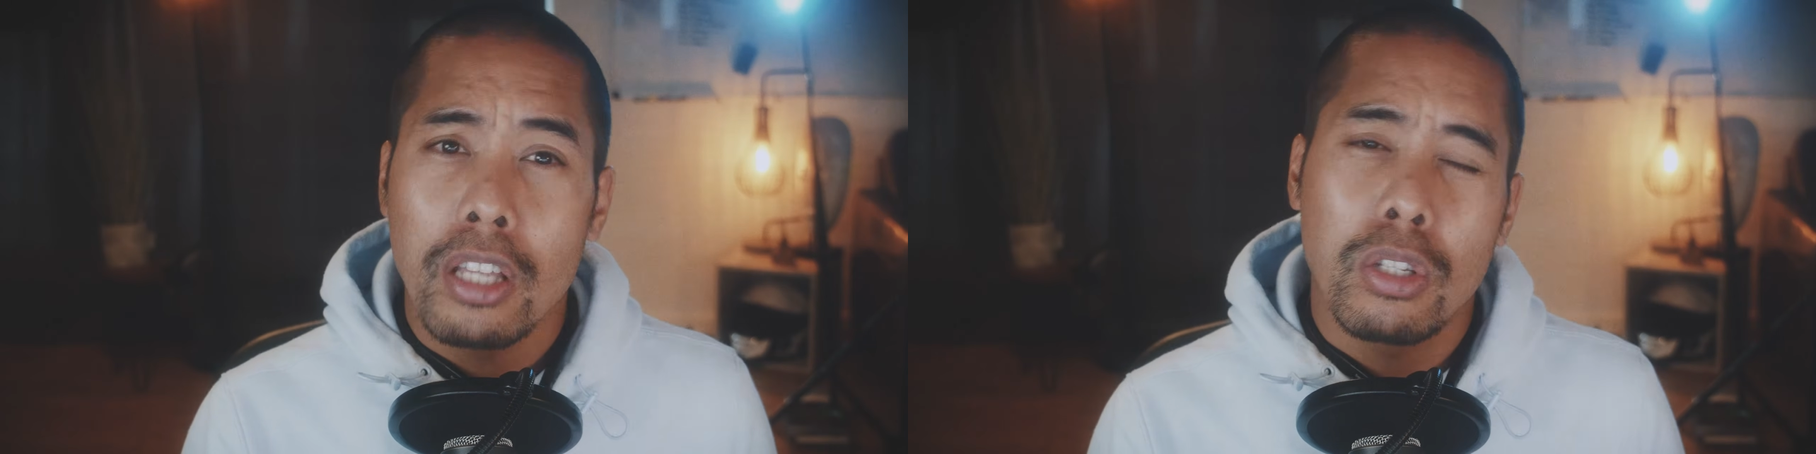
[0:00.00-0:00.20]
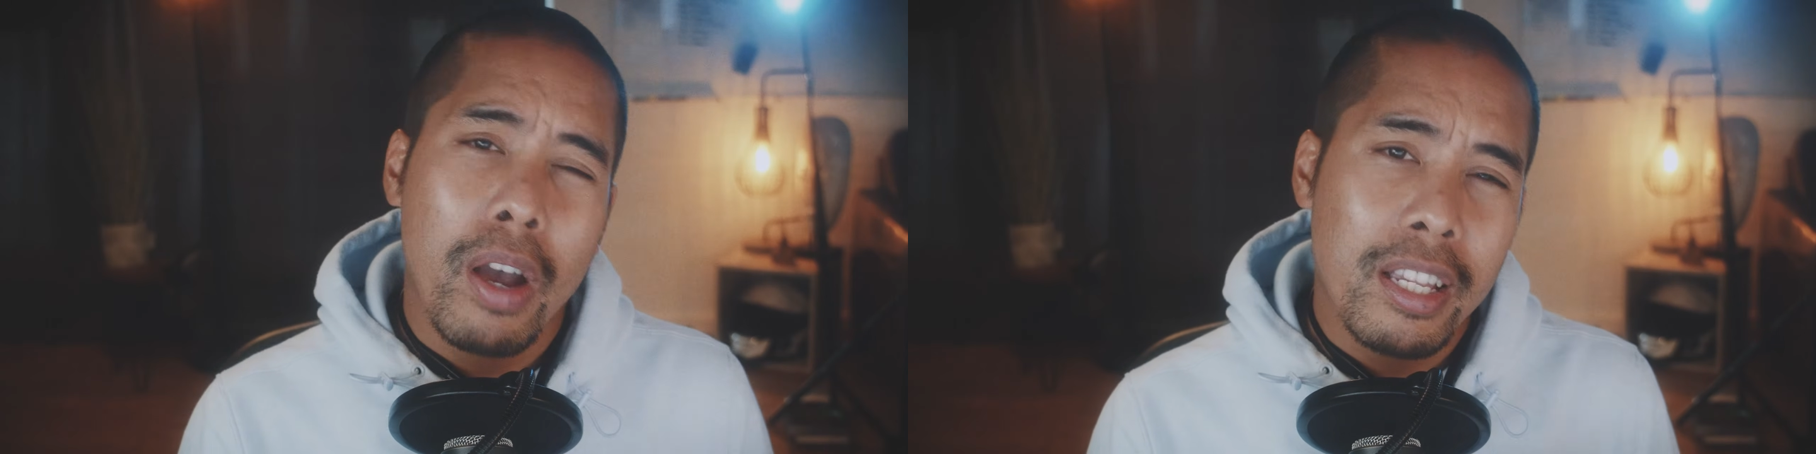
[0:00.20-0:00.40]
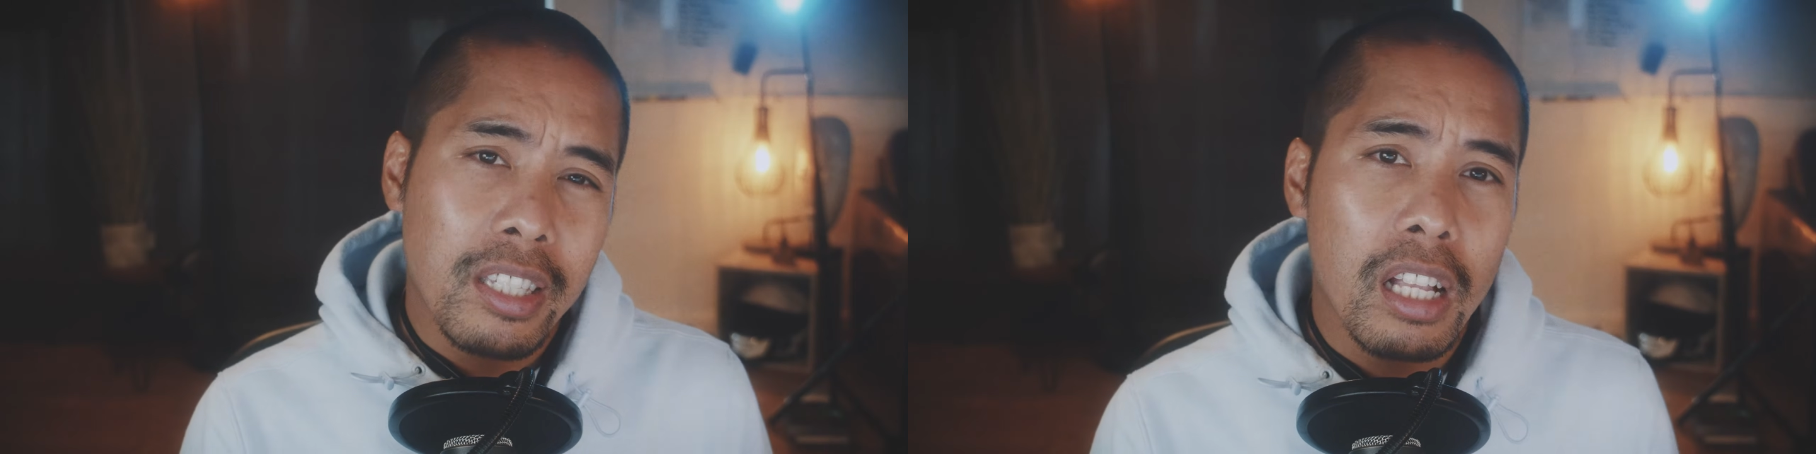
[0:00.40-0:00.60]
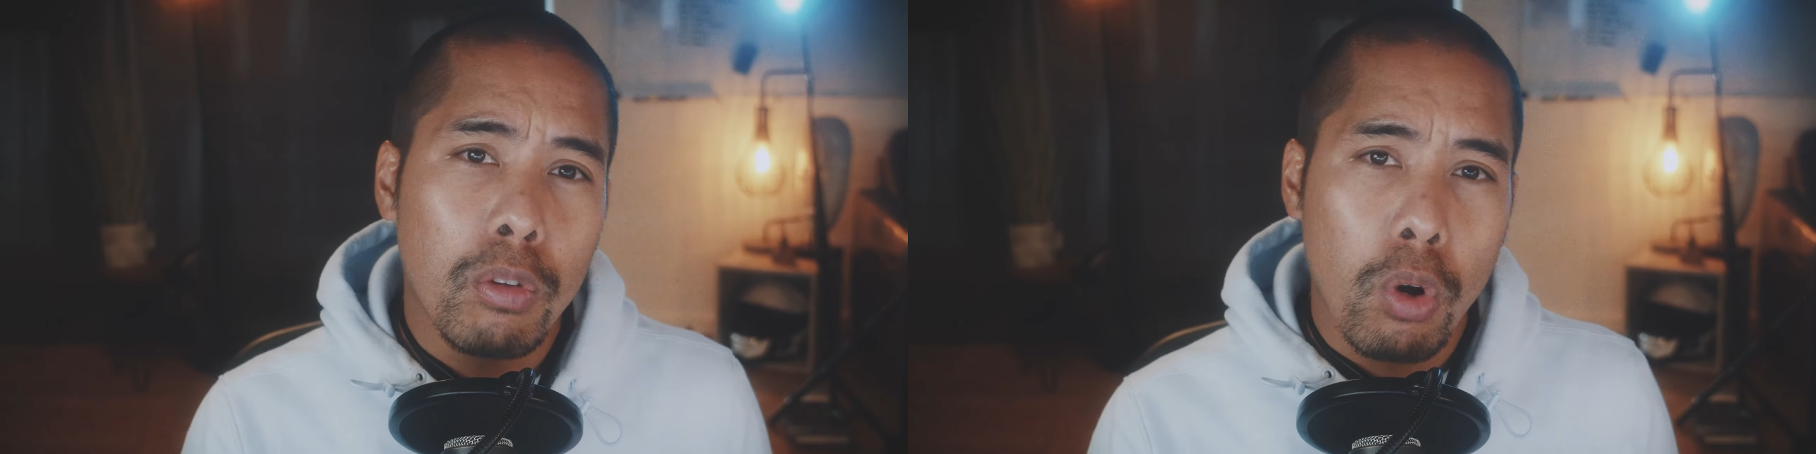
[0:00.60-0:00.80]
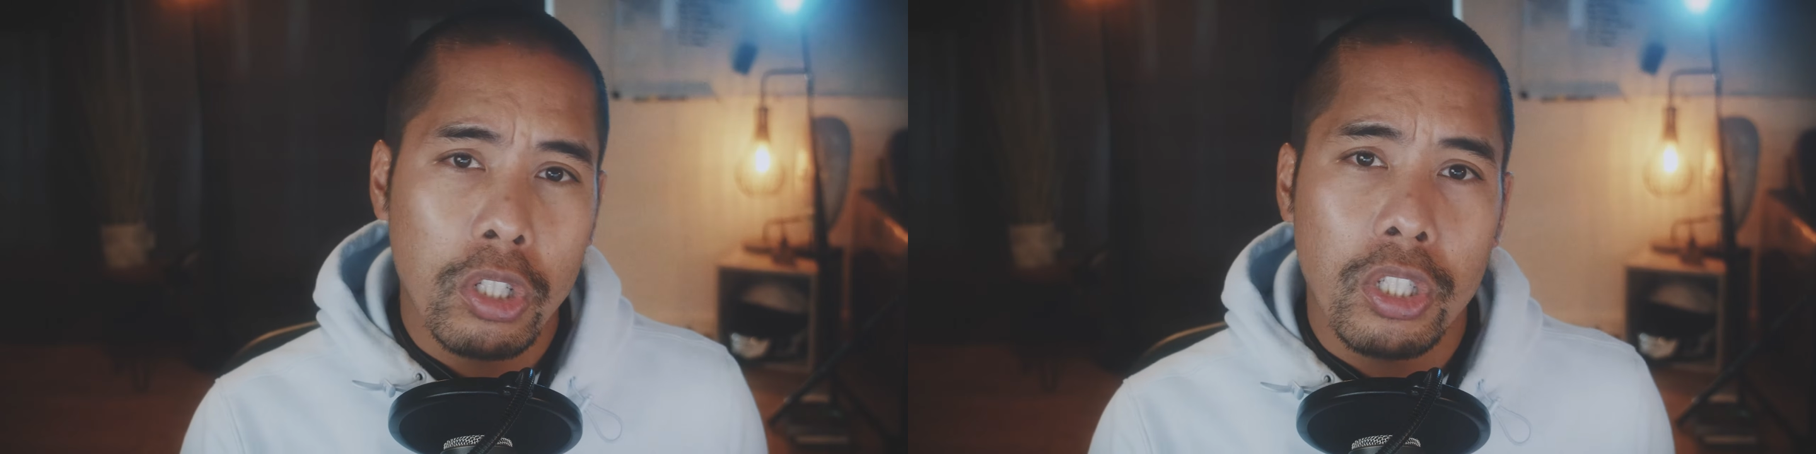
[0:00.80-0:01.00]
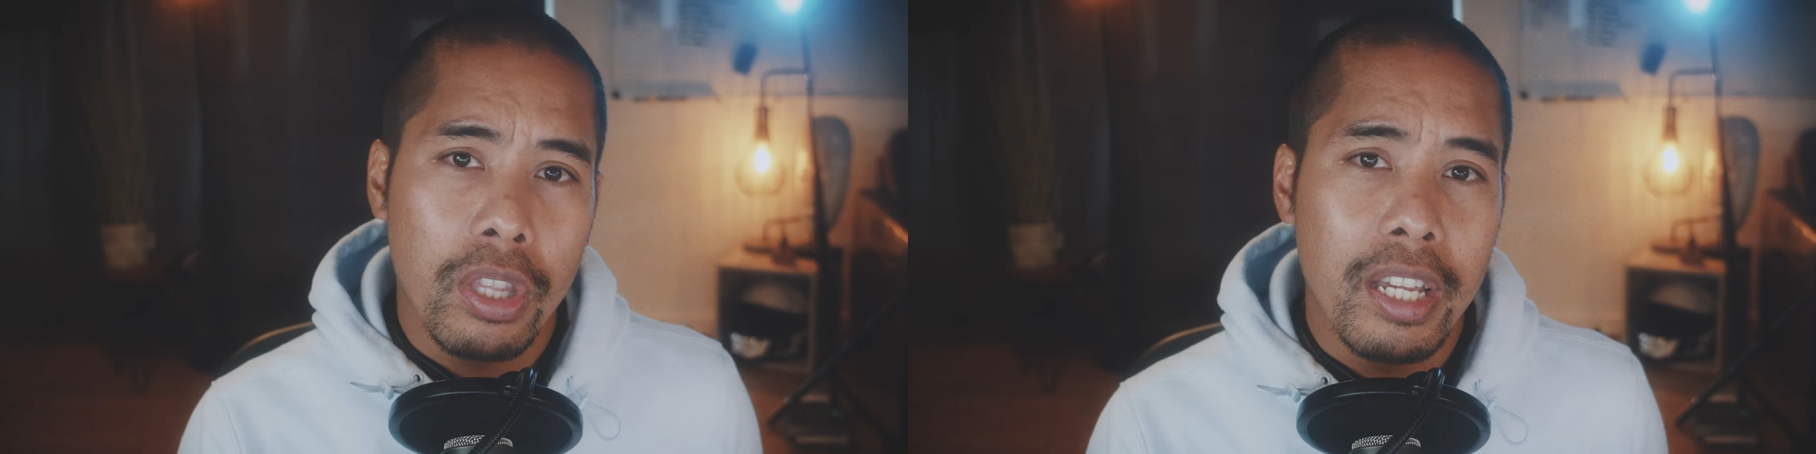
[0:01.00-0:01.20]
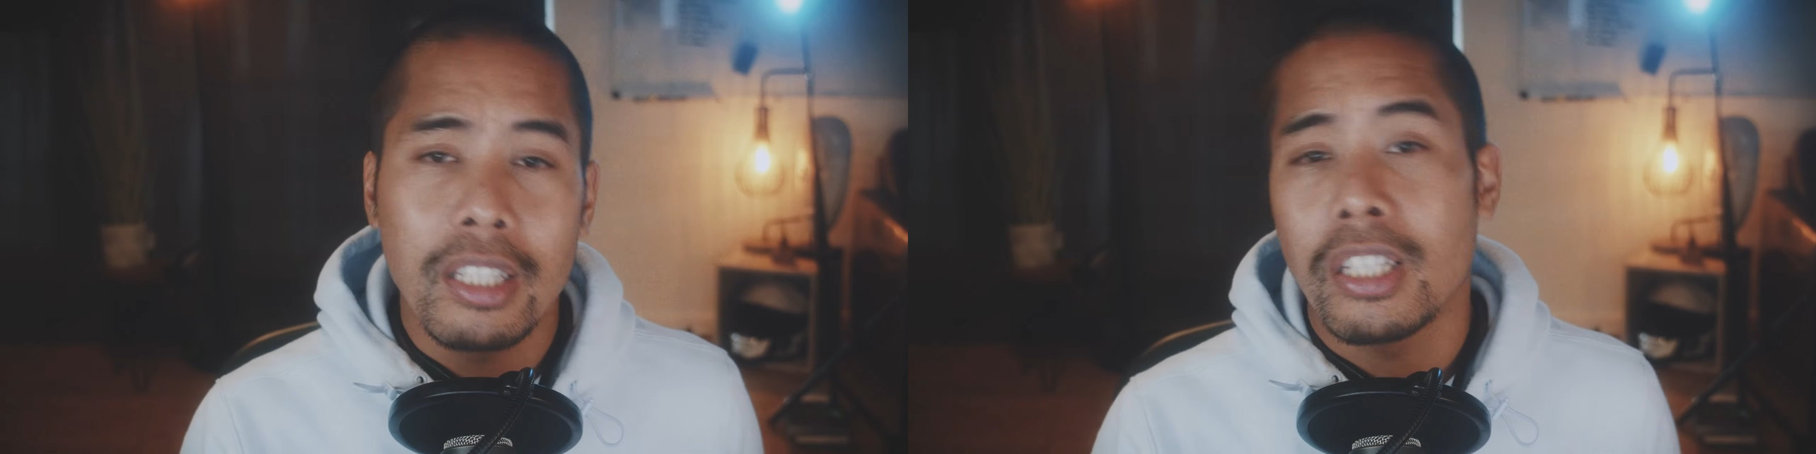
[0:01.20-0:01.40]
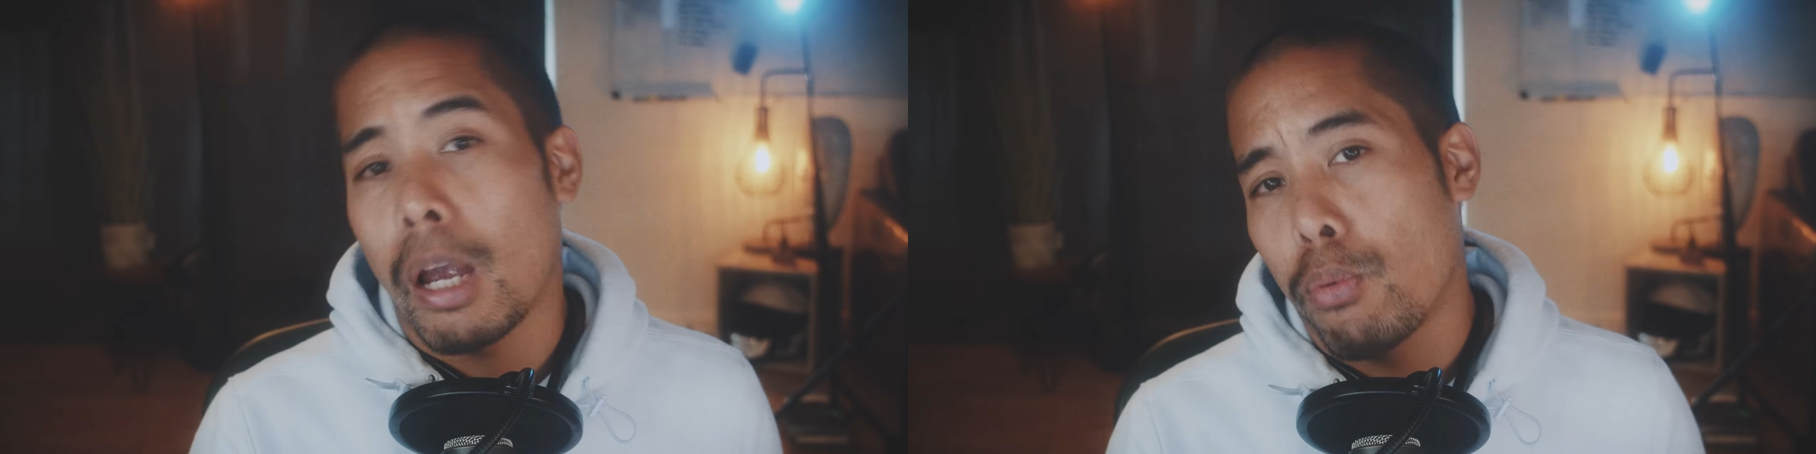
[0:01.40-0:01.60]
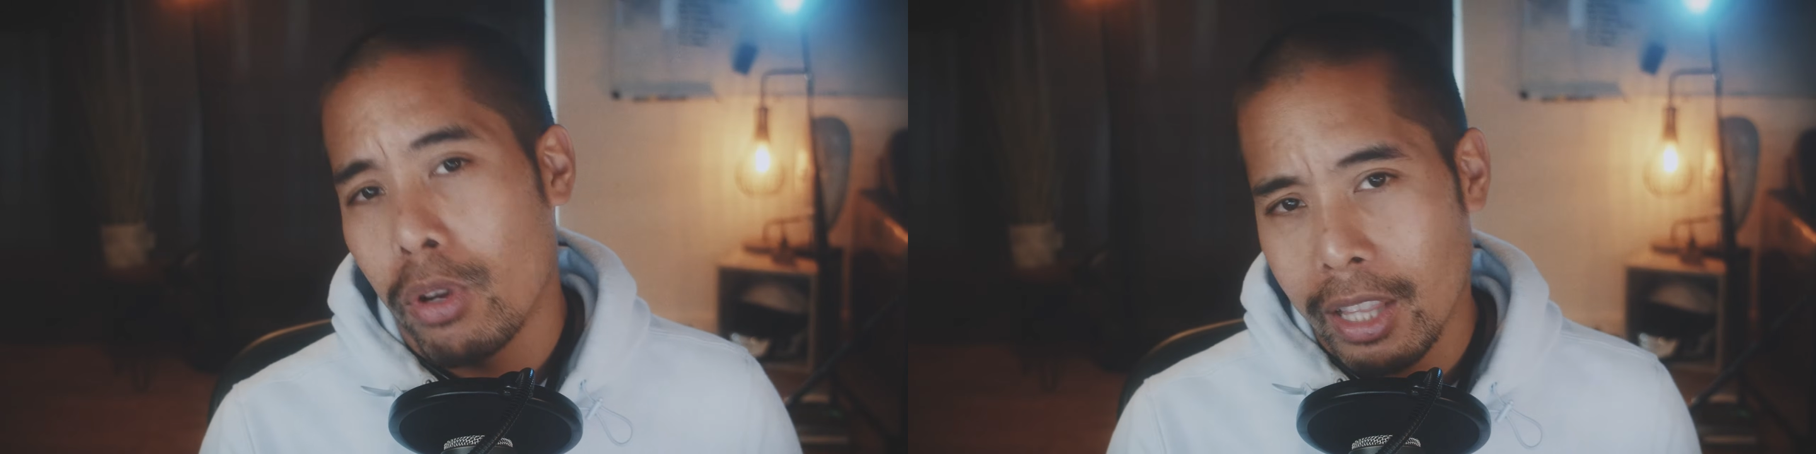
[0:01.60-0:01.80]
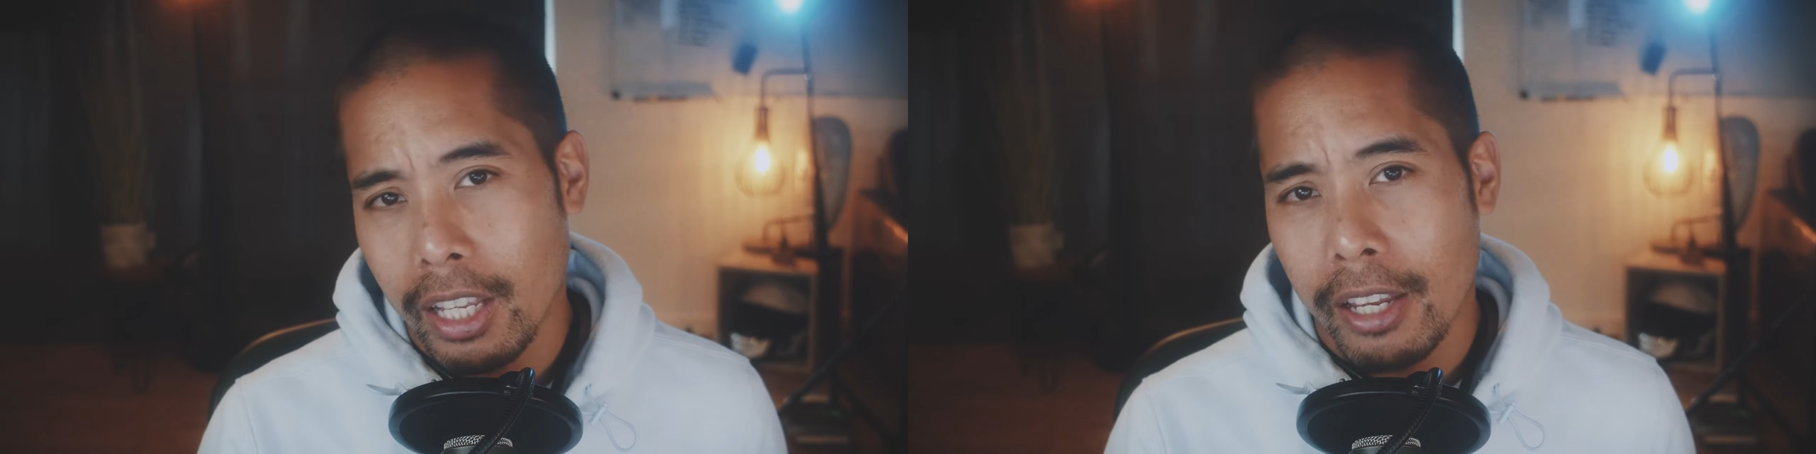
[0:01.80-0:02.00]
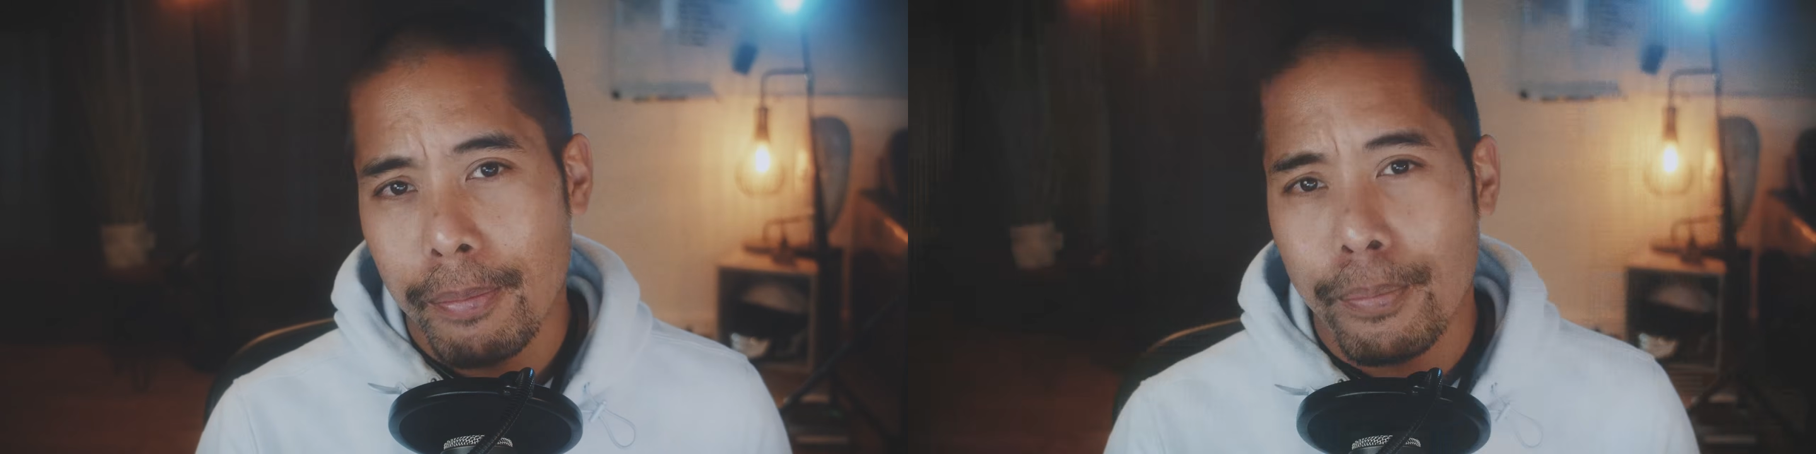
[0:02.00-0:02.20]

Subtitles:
so I still wash these separately.